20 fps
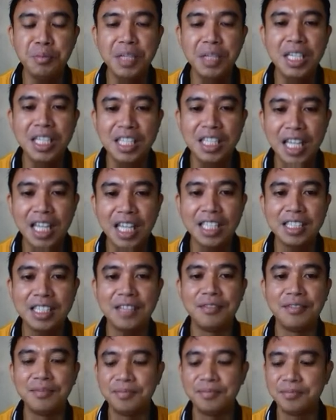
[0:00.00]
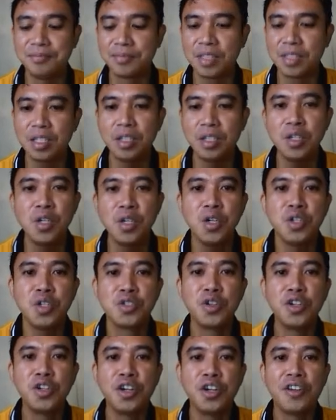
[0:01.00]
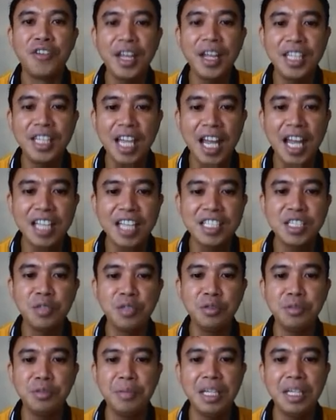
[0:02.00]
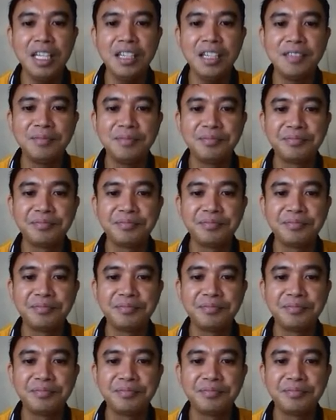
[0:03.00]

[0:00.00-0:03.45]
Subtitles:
would be negative. So your final answer would be